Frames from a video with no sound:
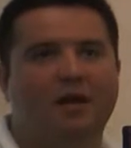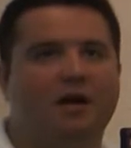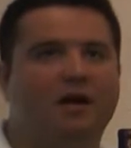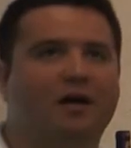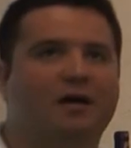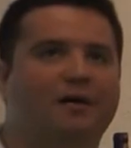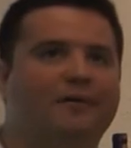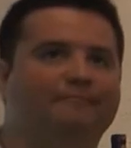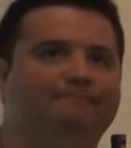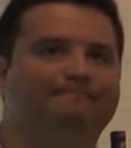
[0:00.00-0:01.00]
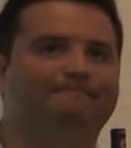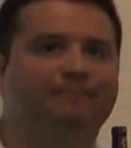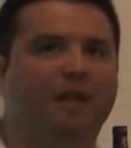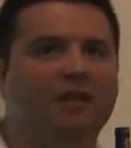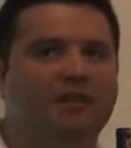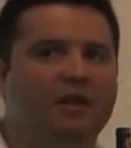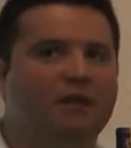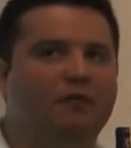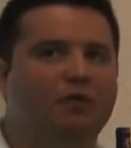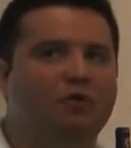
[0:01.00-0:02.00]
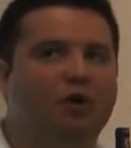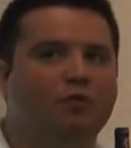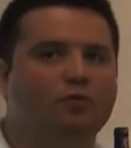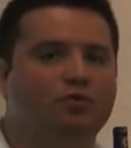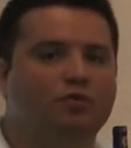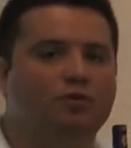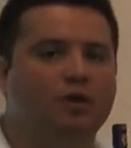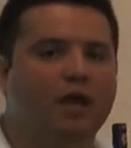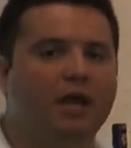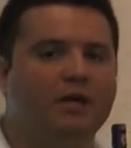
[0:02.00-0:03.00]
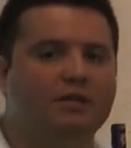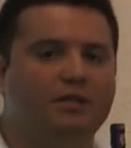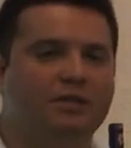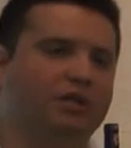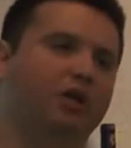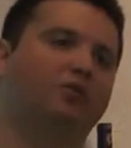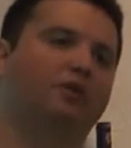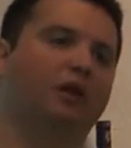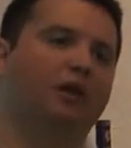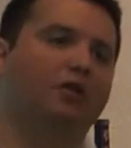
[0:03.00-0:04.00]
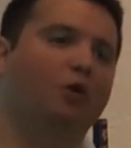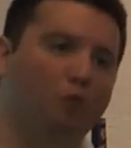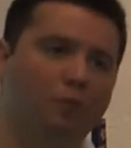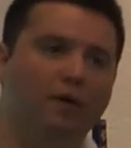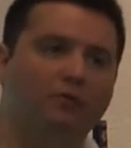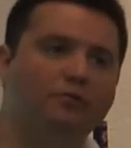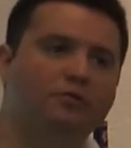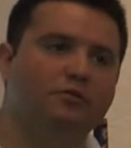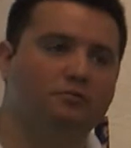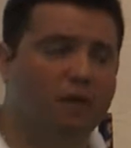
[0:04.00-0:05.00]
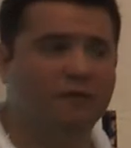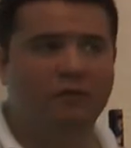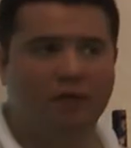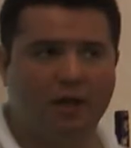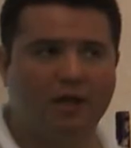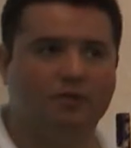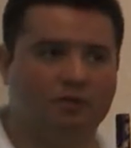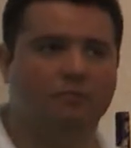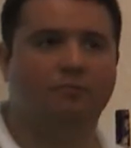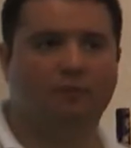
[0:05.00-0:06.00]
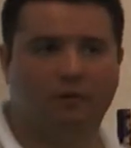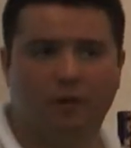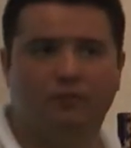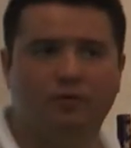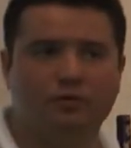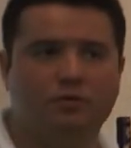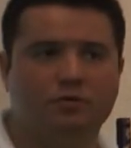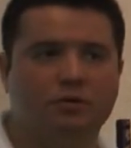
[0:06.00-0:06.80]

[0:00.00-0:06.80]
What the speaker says: I think if you don't age the Chardonnay in oak barrels, maybe you can get some grapefruits.